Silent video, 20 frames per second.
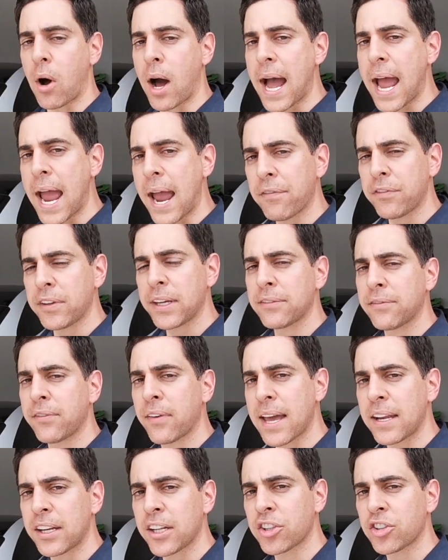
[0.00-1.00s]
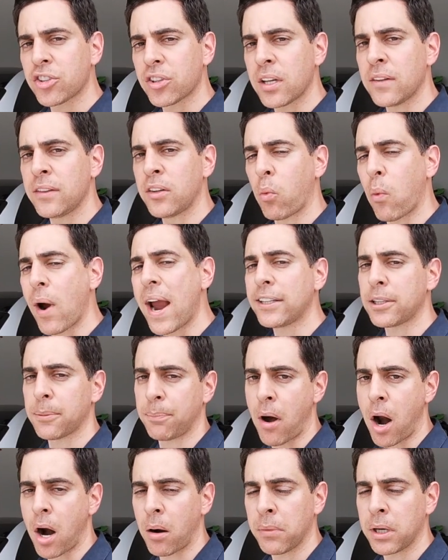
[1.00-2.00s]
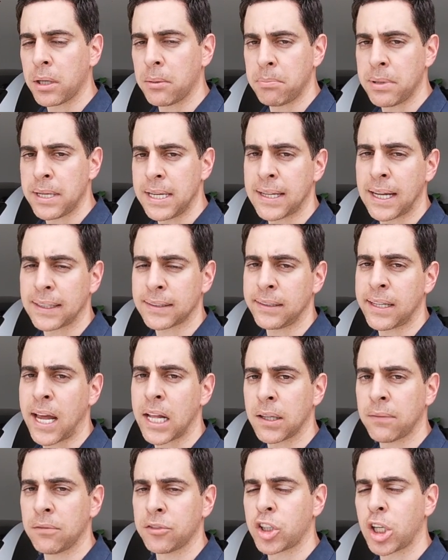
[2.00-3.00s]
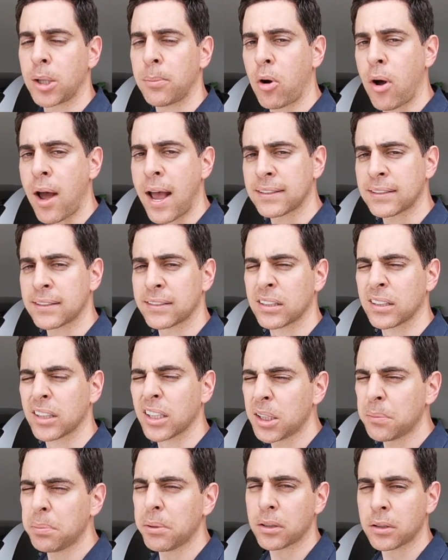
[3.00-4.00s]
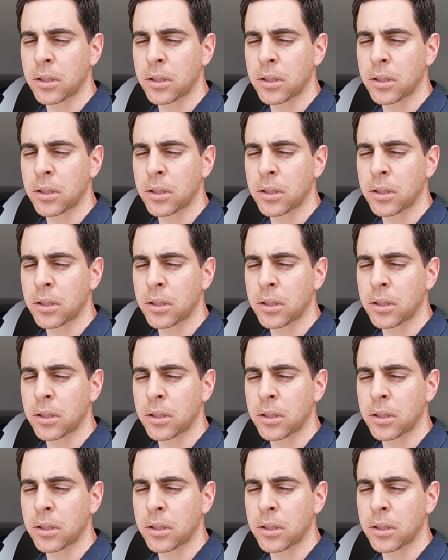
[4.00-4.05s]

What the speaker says: I have the advantage in the weight department, being that the 911 Turbo S is a little bit